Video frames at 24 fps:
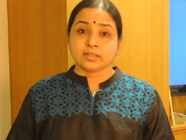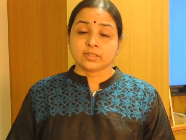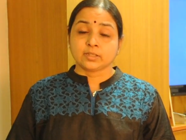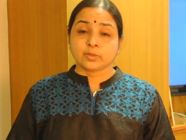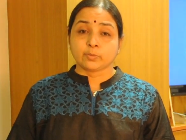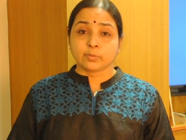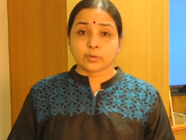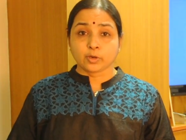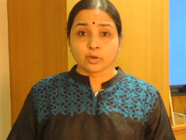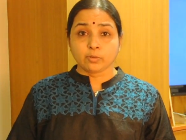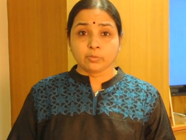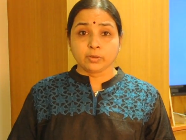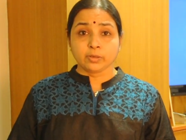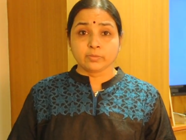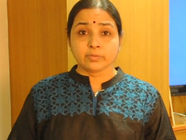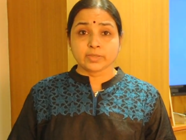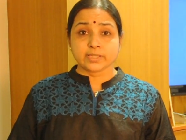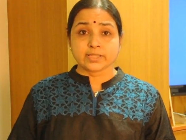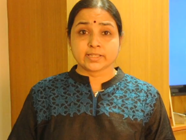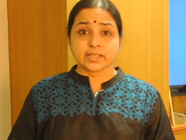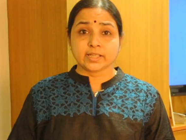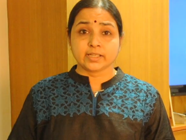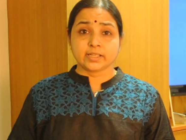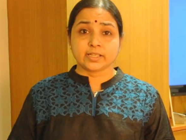The problem
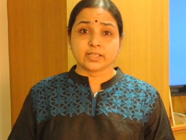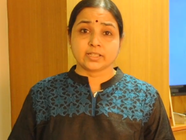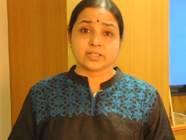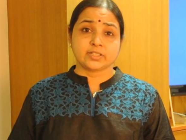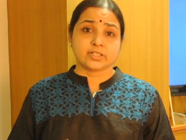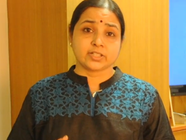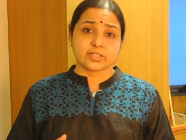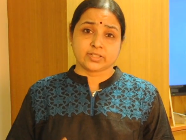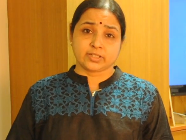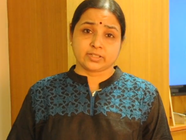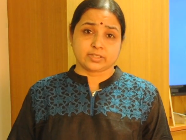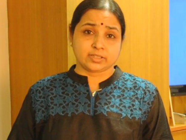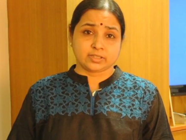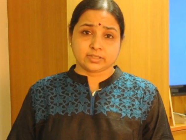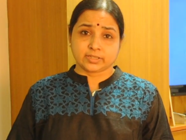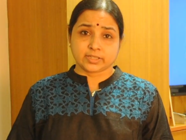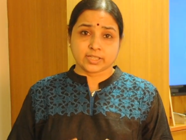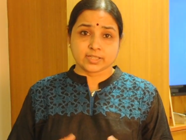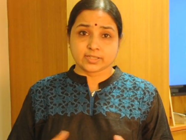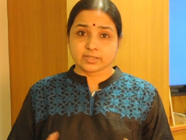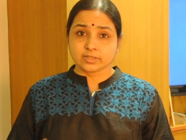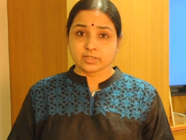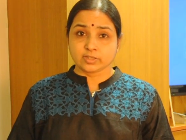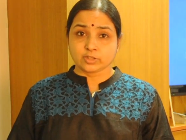is that it just
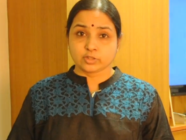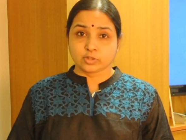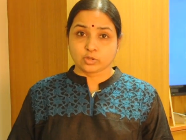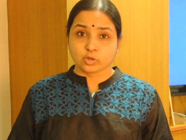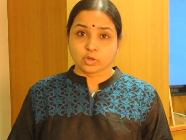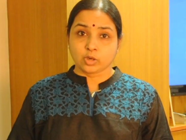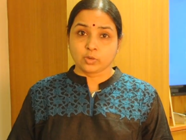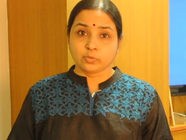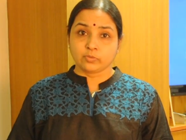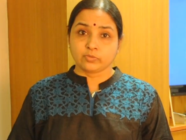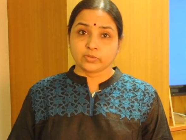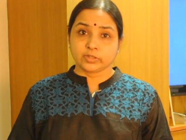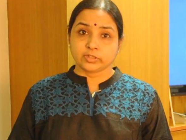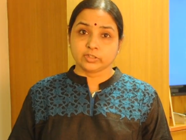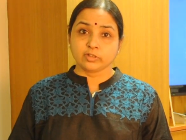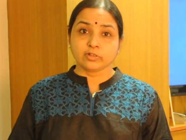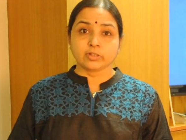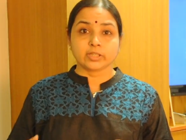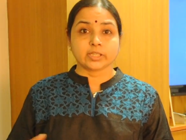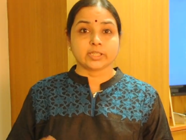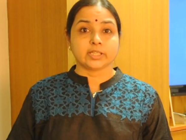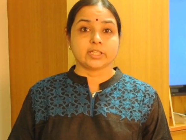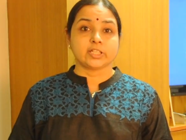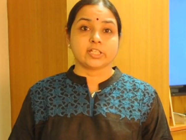doesn't stop with
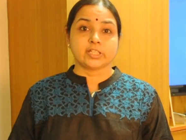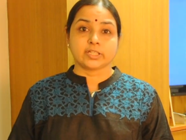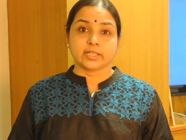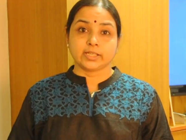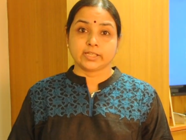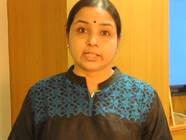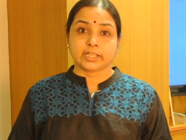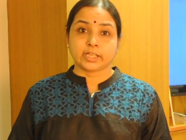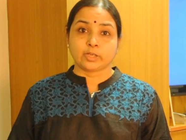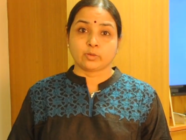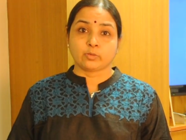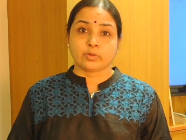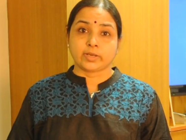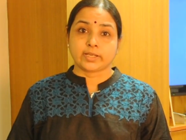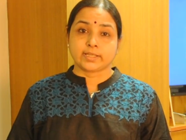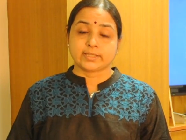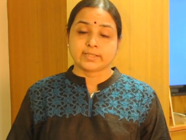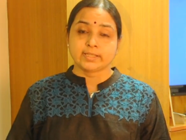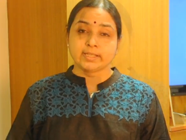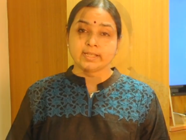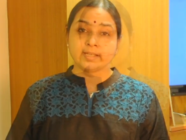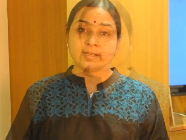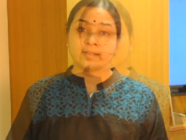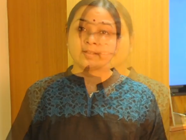your initial
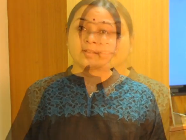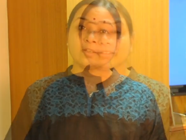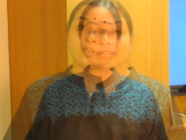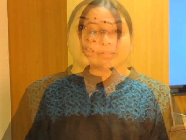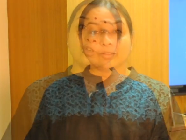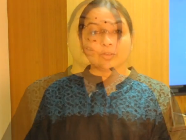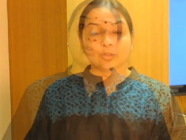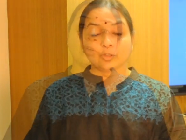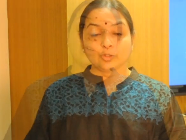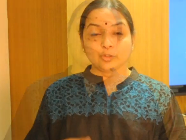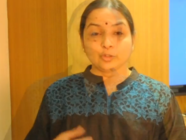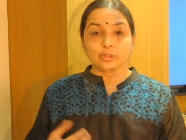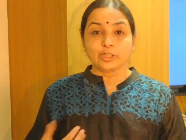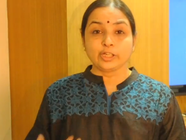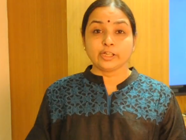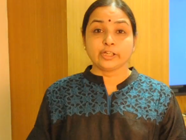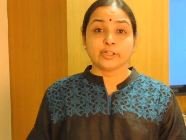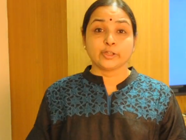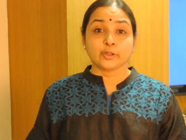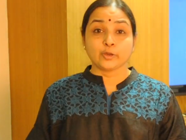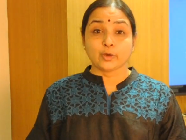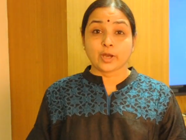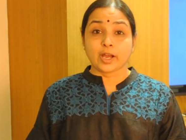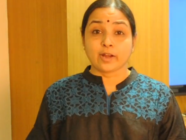KYC. Not only
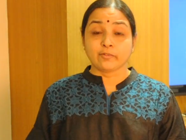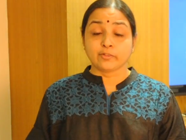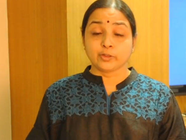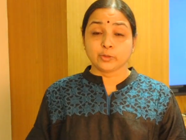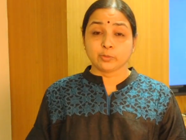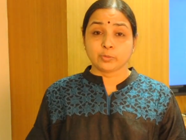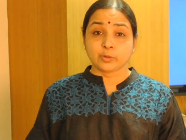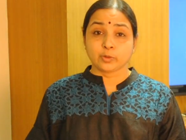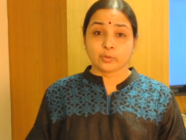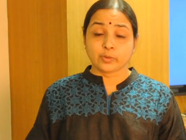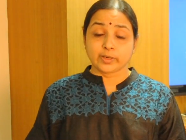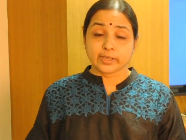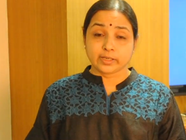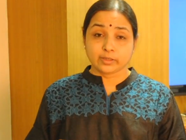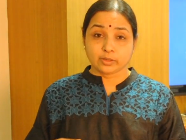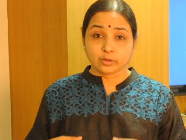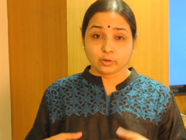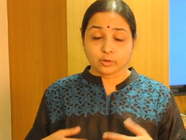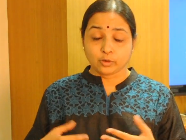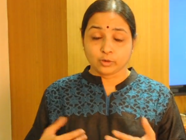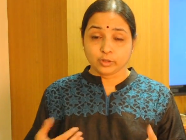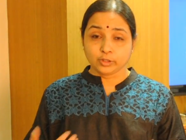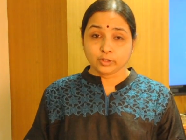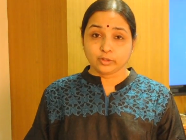do you have to provide a
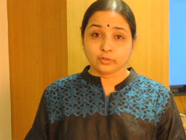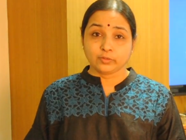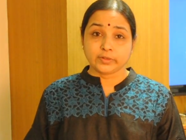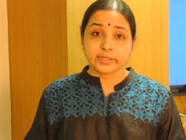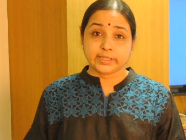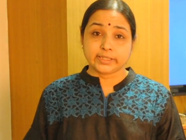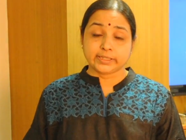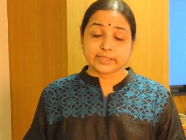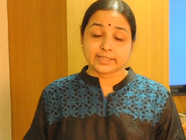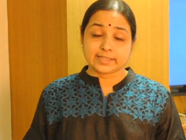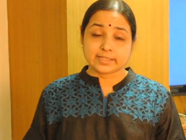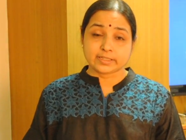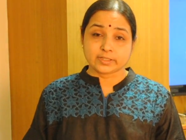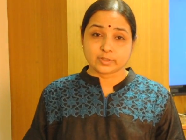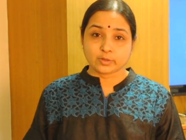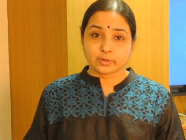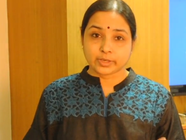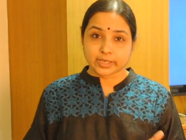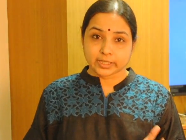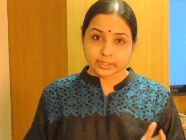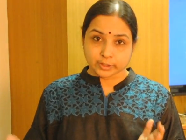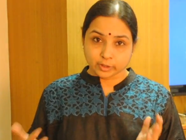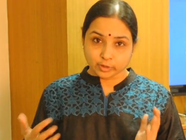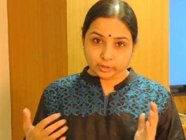lot of details to
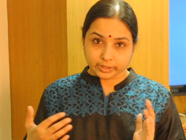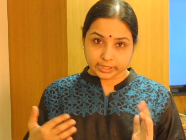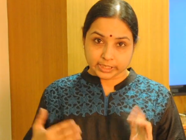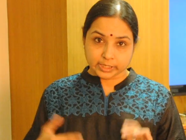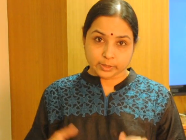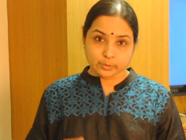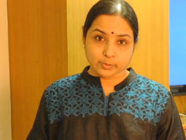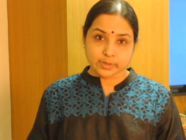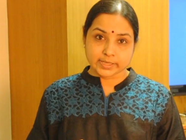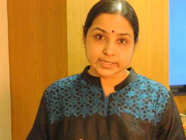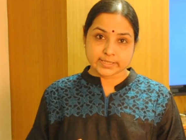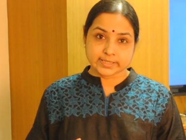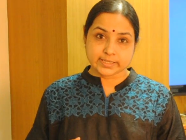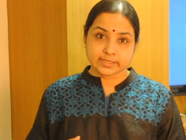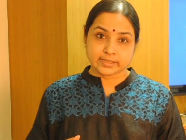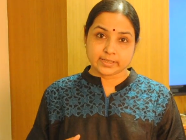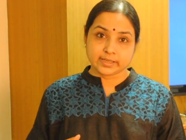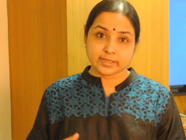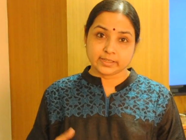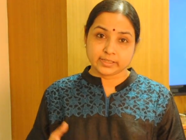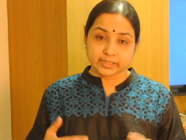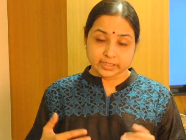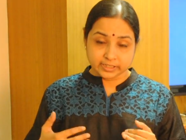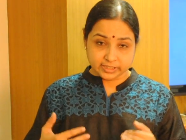get your KYC
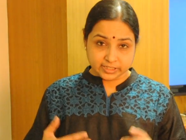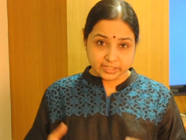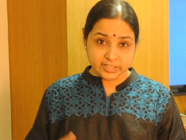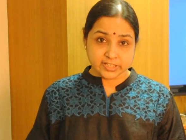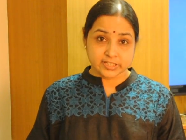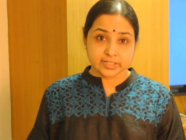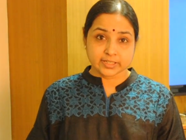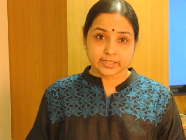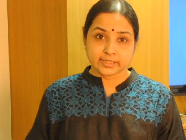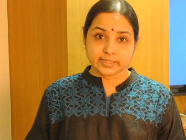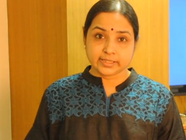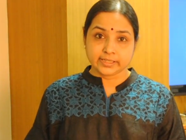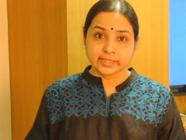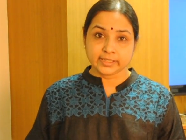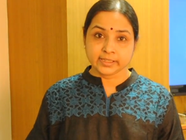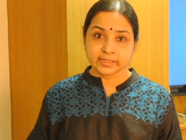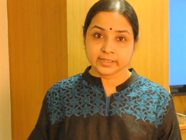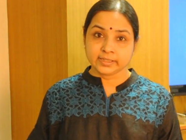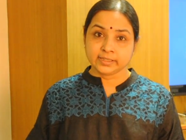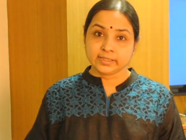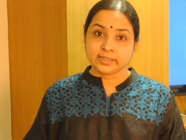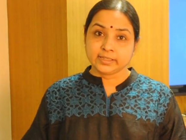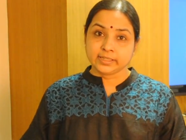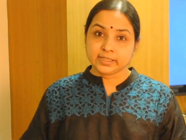done initially,
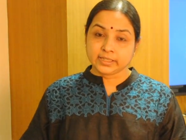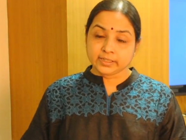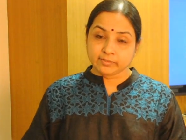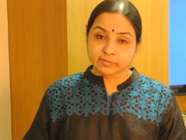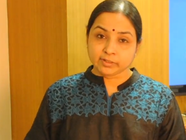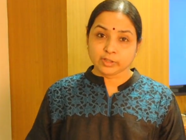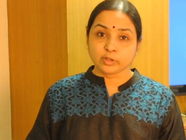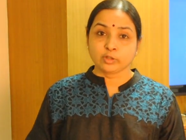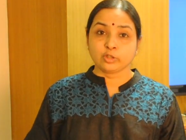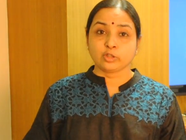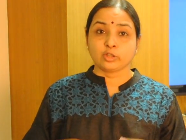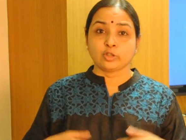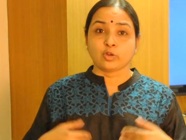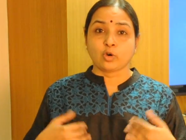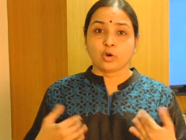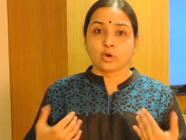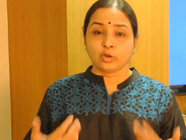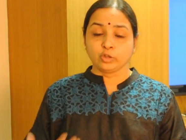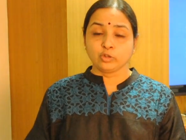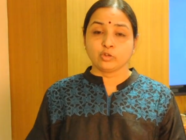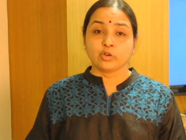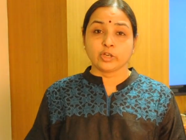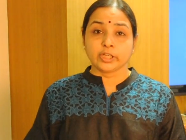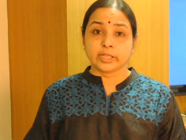even on an
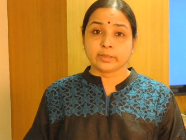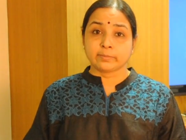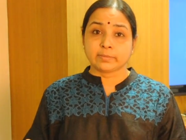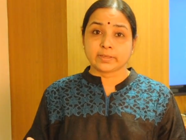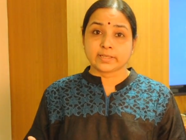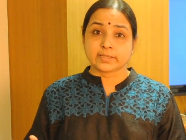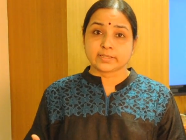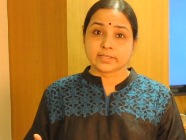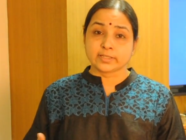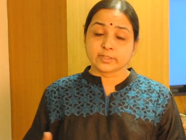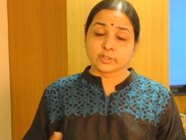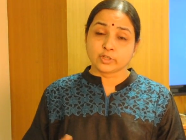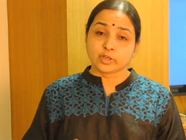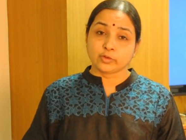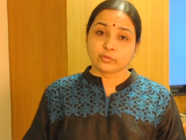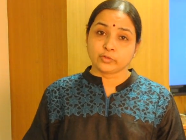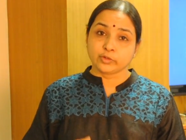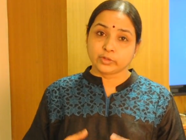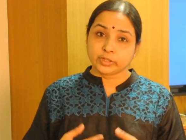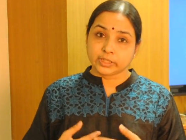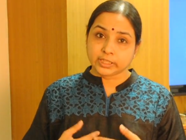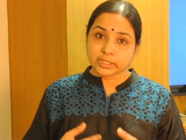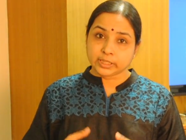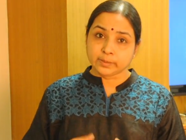ongoing basis you have
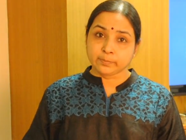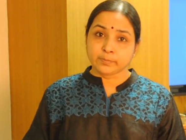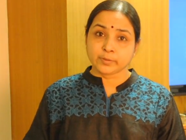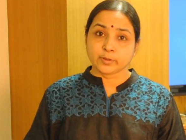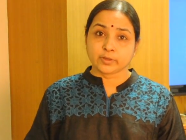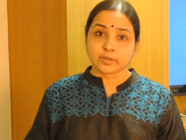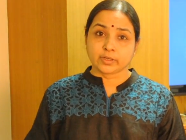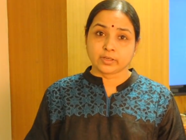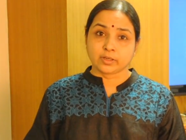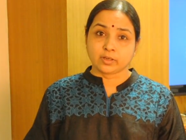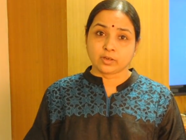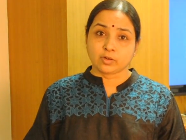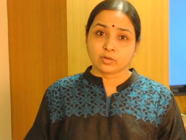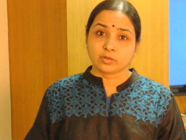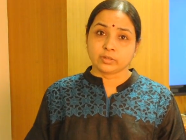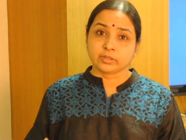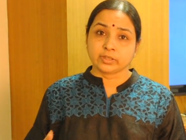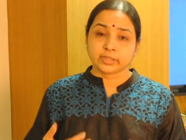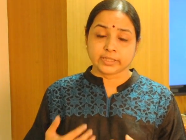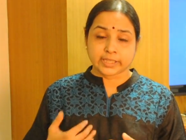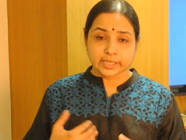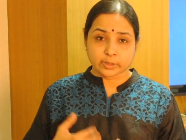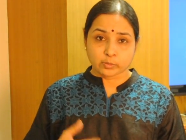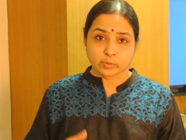to keep your
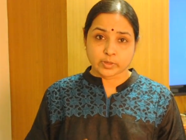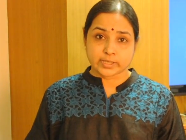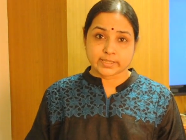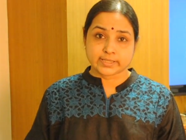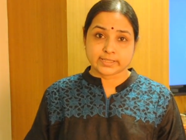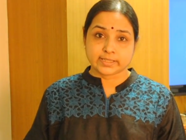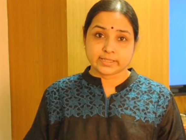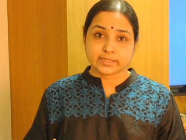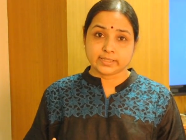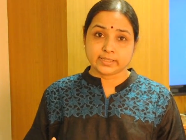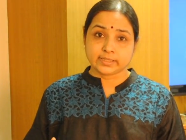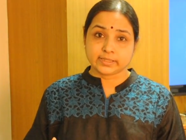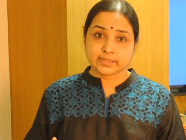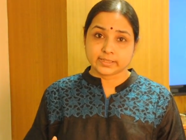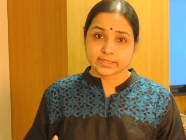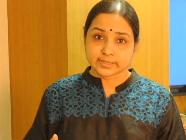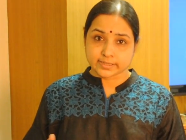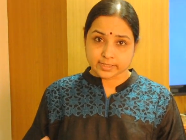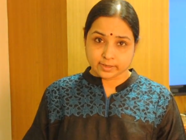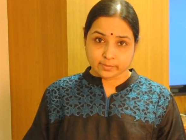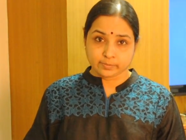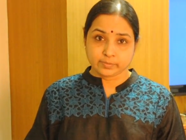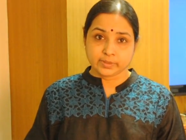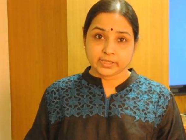account KYC
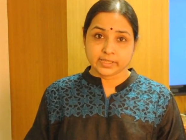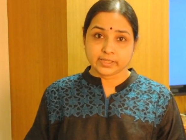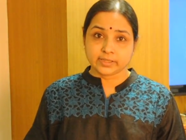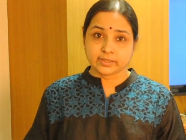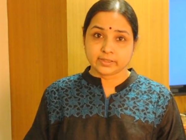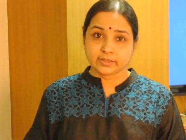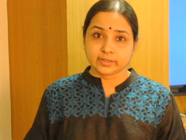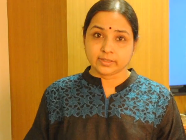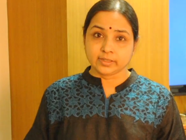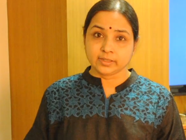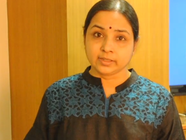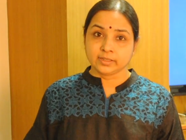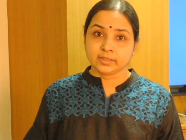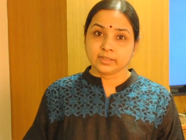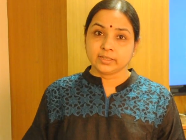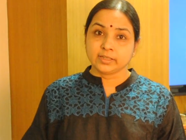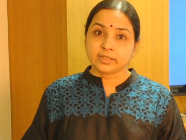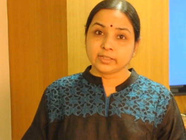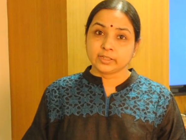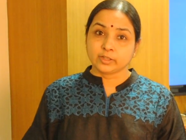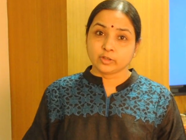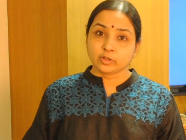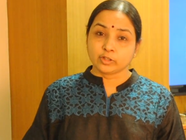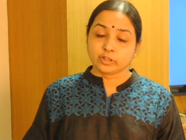details updated
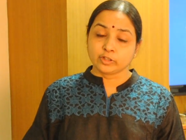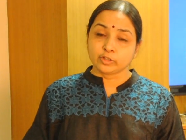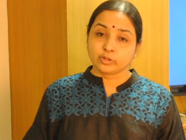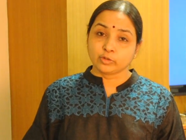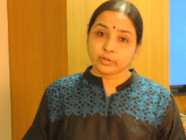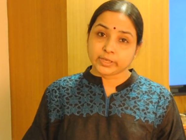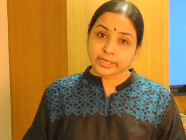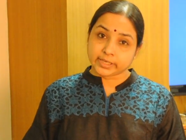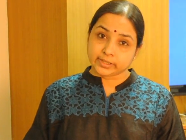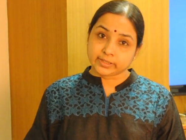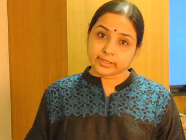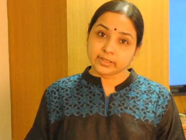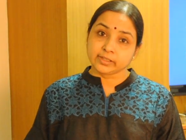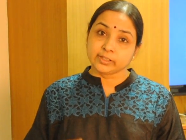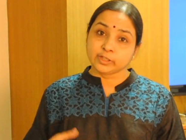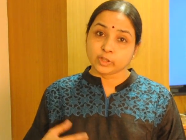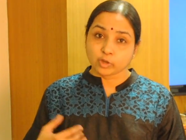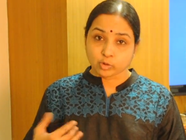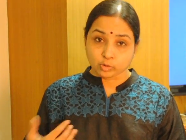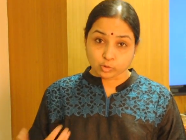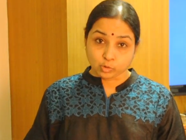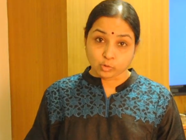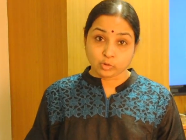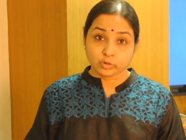in order to get at
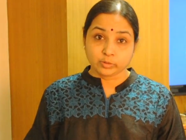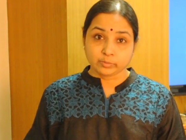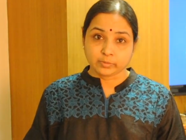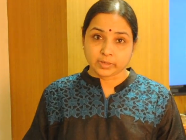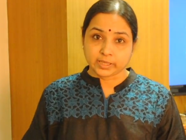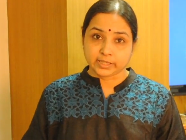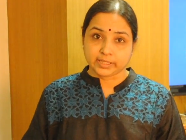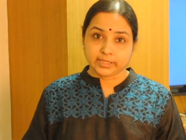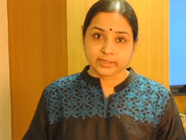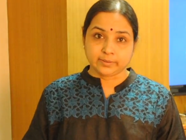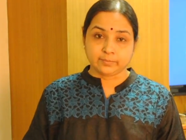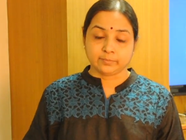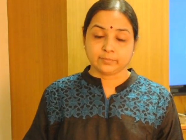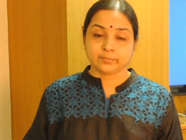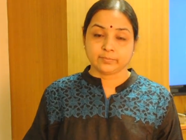your own money.